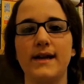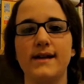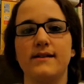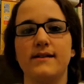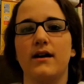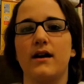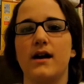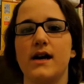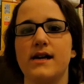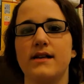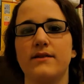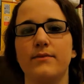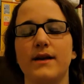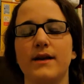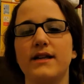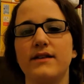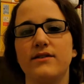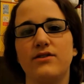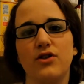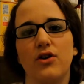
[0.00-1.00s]
he dies,
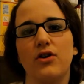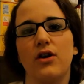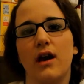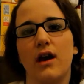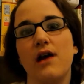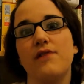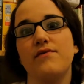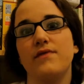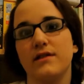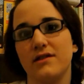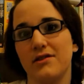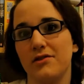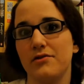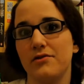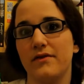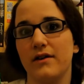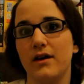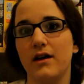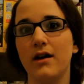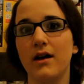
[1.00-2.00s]
when his dog life is
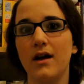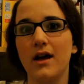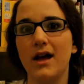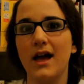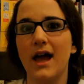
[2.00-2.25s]
over,